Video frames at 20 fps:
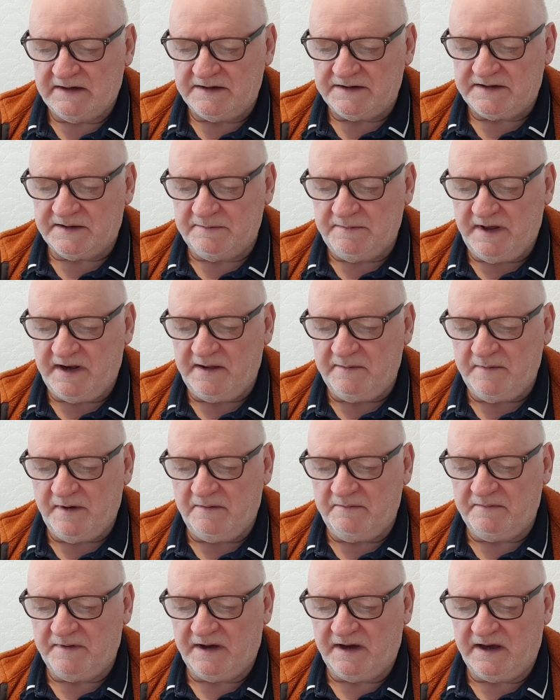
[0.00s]
The
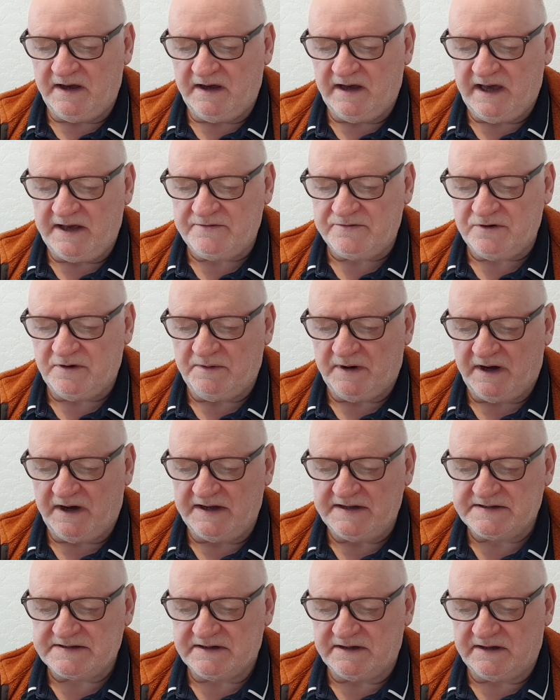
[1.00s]
minimum headroom
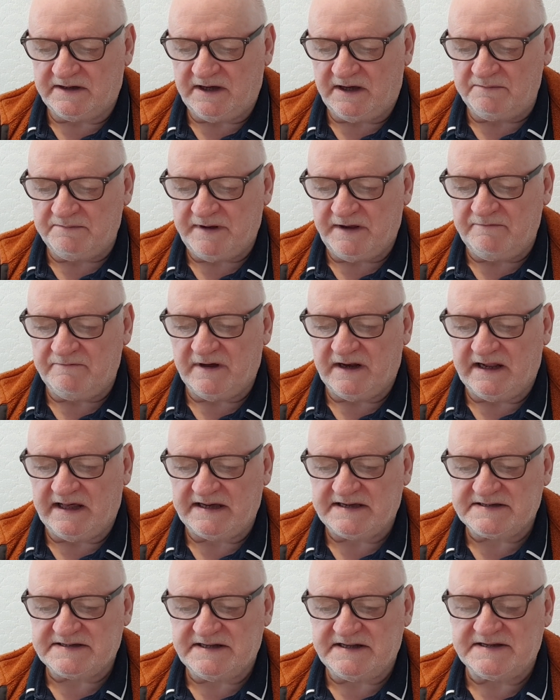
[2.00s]
height can be
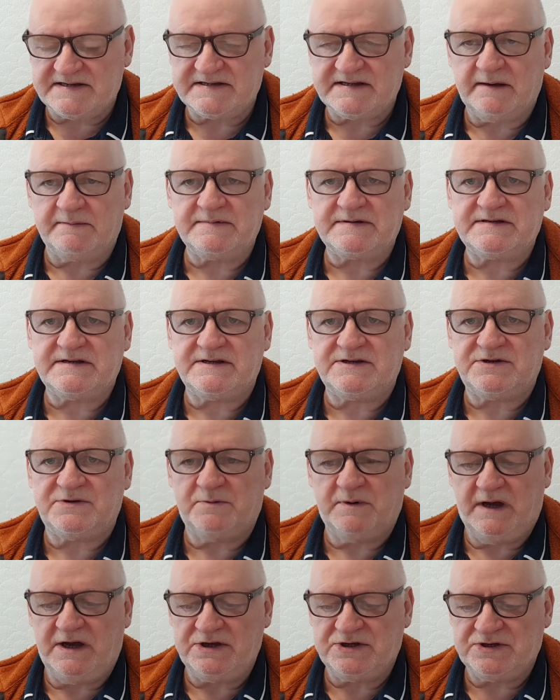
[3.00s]
relaxed in some
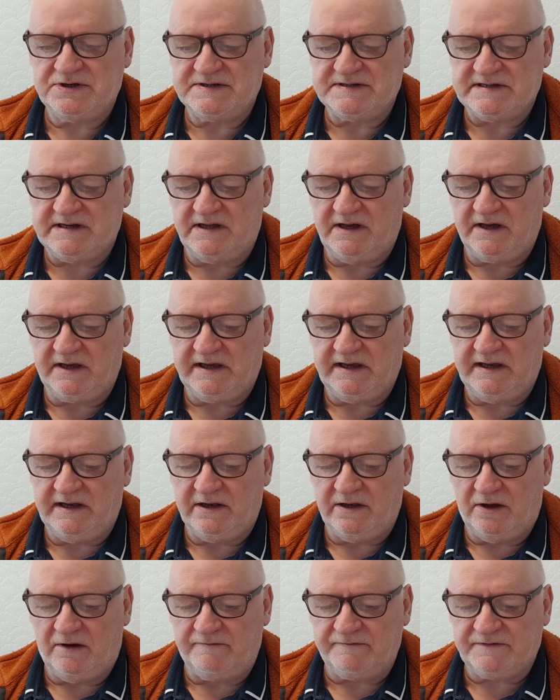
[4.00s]
situations, like in
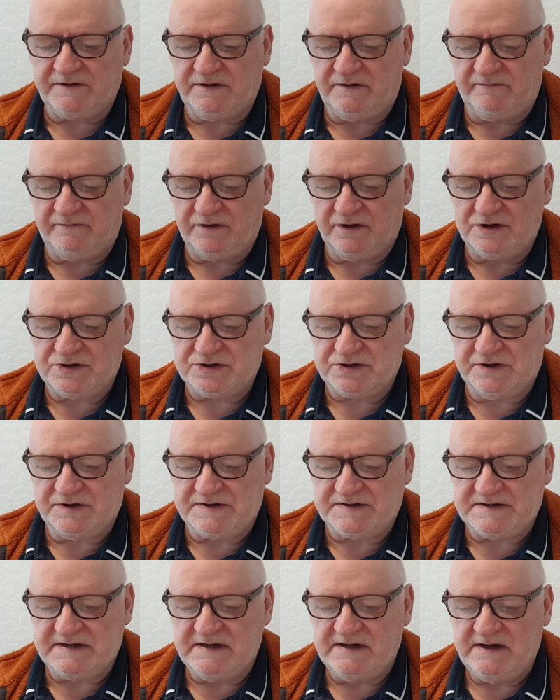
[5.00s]
loft
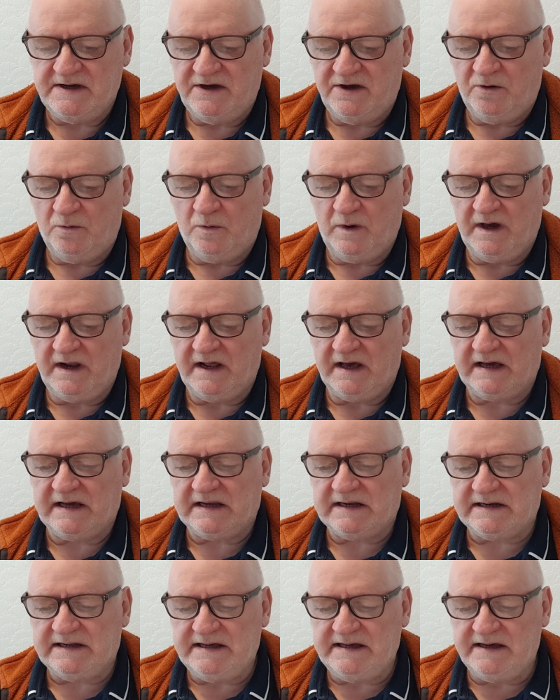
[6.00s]
conversions, where a
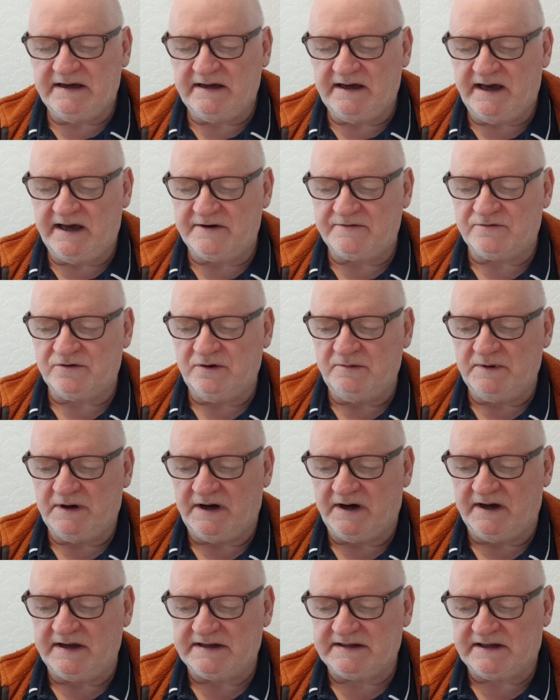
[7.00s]
clear headroom
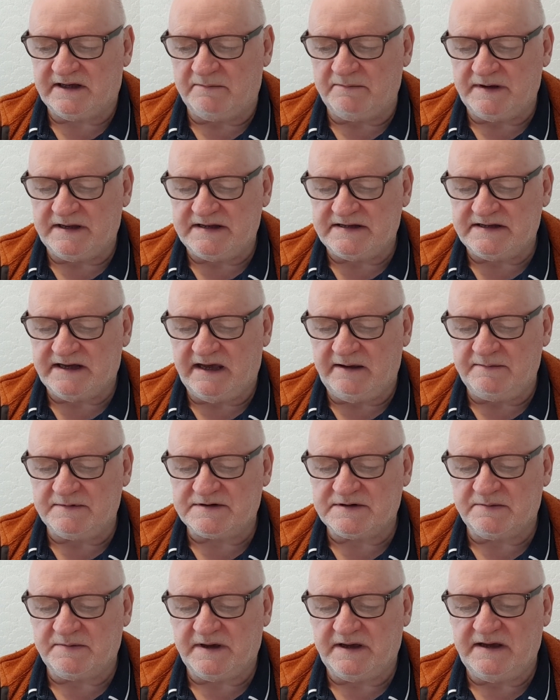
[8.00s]
height can be deemed
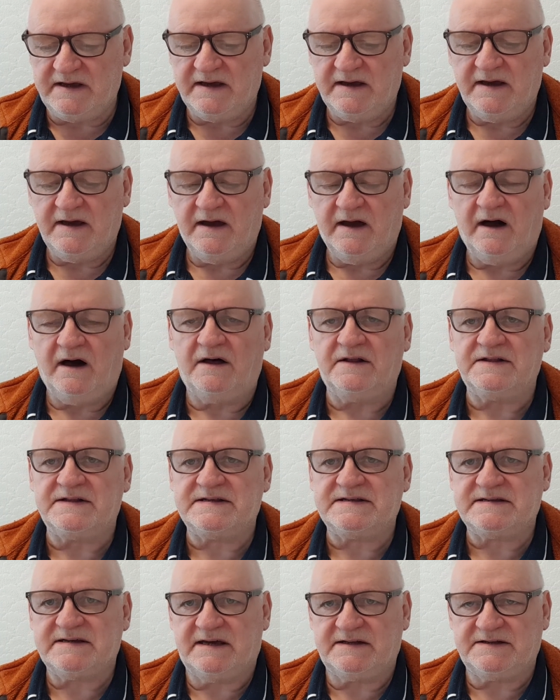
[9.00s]
to be
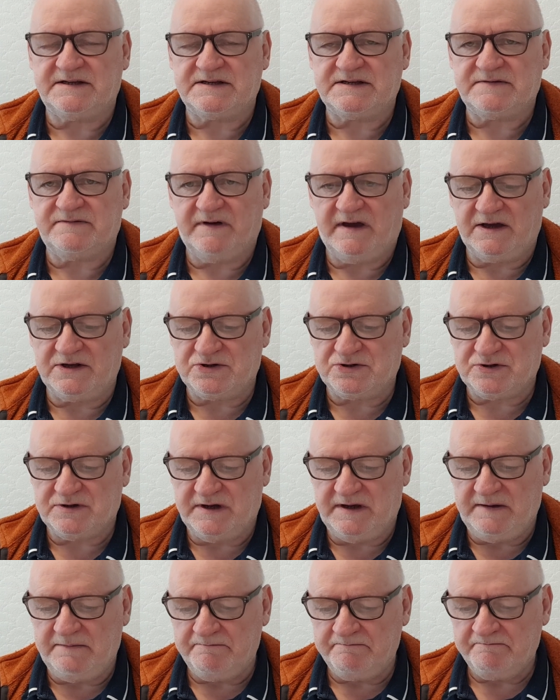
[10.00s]

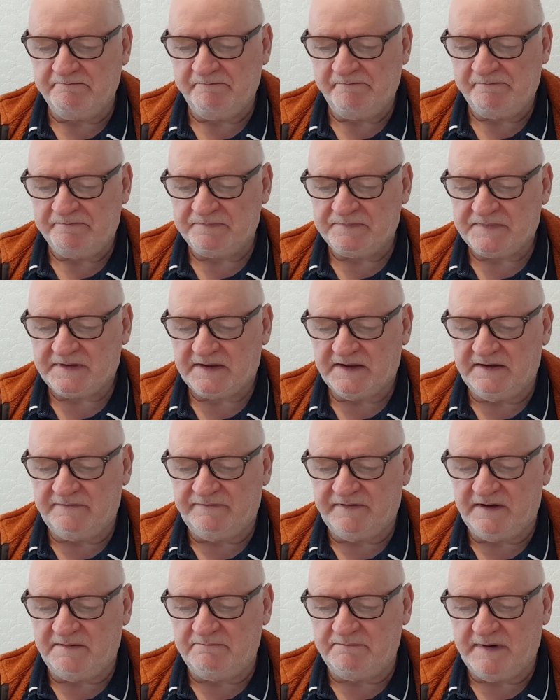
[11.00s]
unsatisfactory if
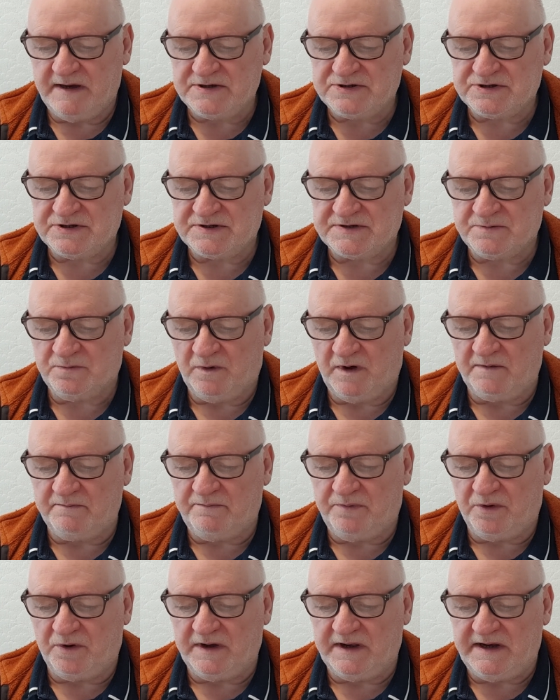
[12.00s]
it measures
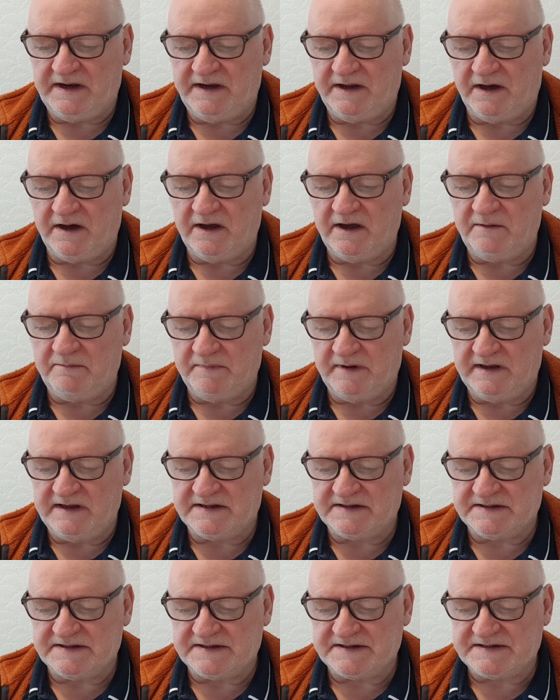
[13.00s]
1.9
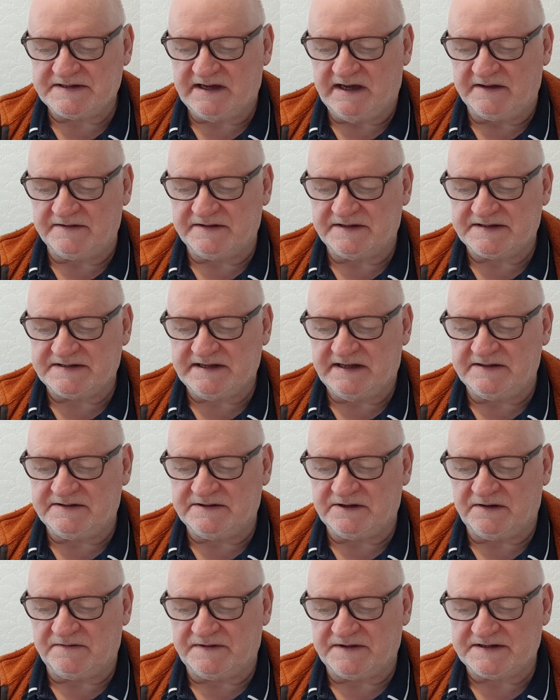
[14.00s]
meters at the
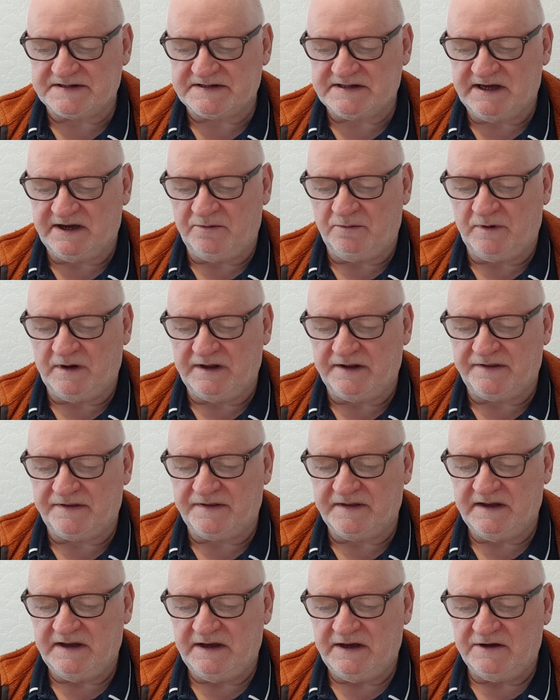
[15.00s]
center of the stair width,
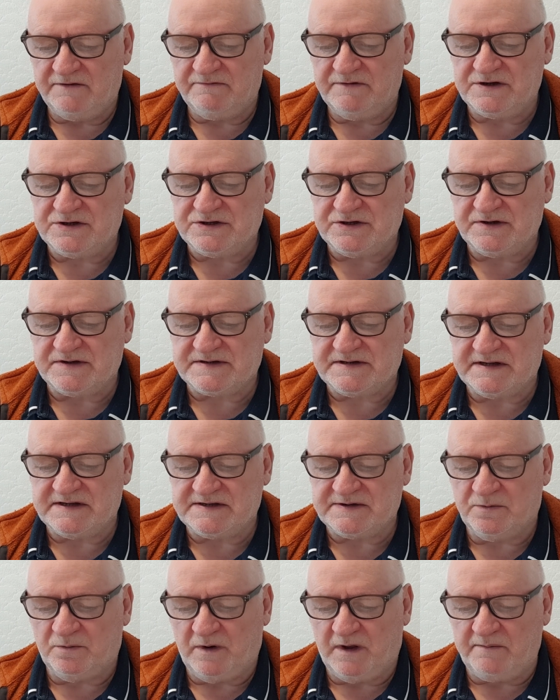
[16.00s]
reducing
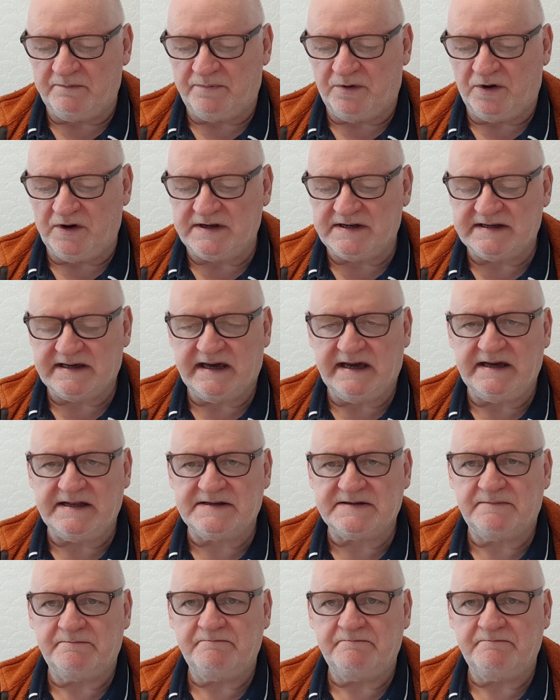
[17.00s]
to 1.8